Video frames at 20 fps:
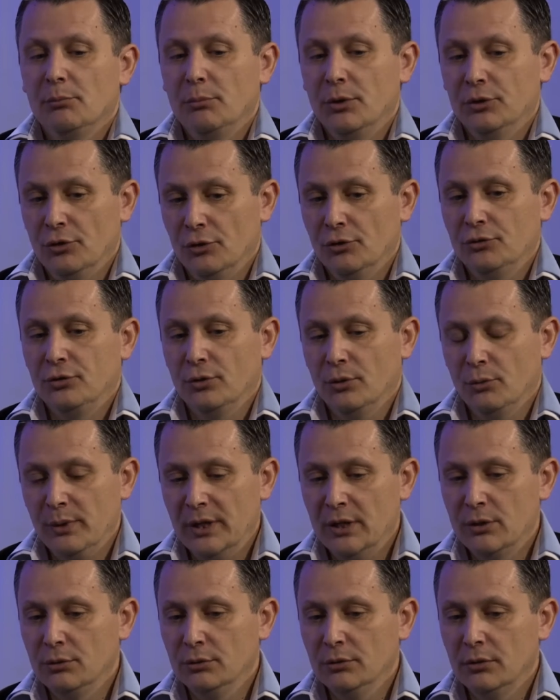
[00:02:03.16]
But also,
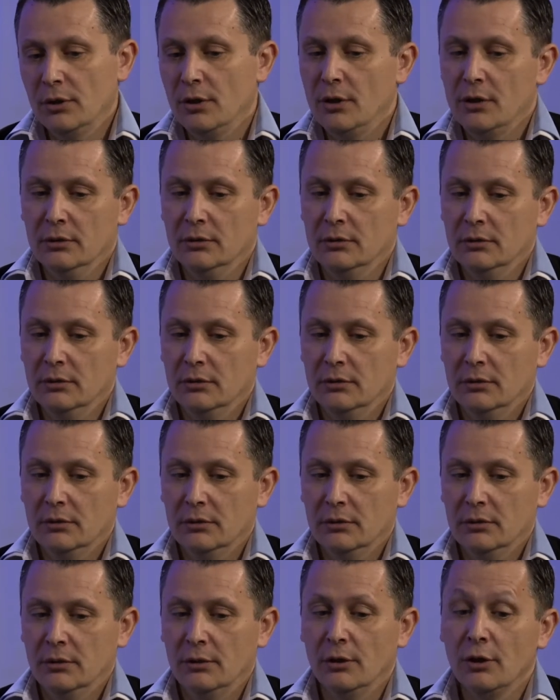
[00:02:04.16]
we could learn
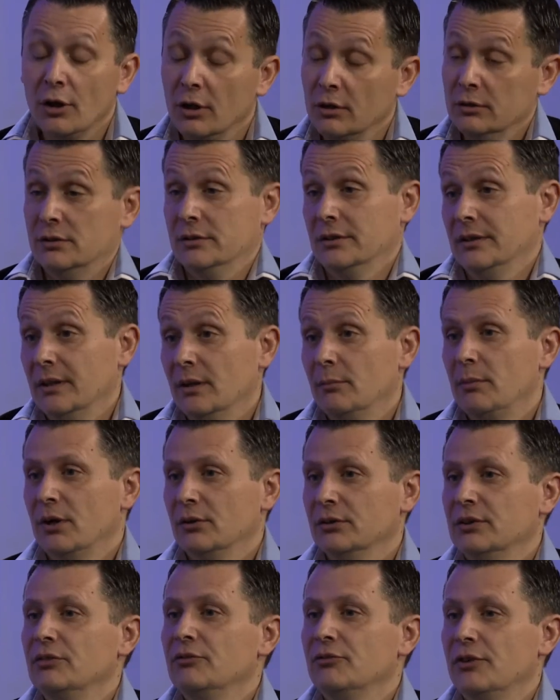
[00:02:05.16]
a lot
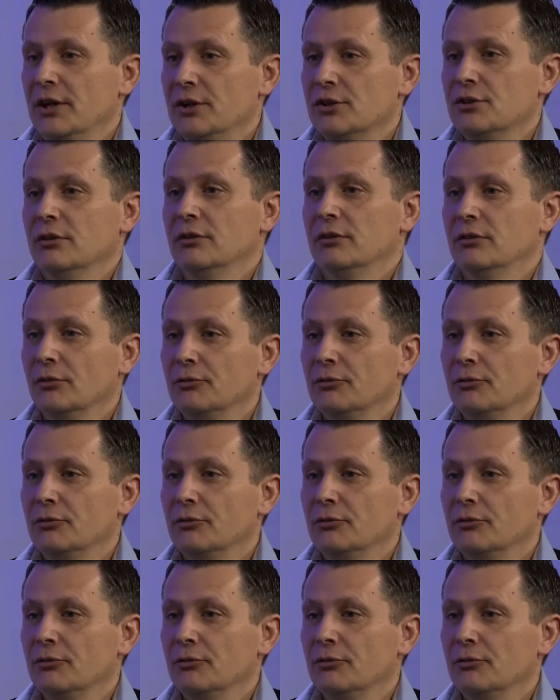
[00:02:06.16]
about inflation.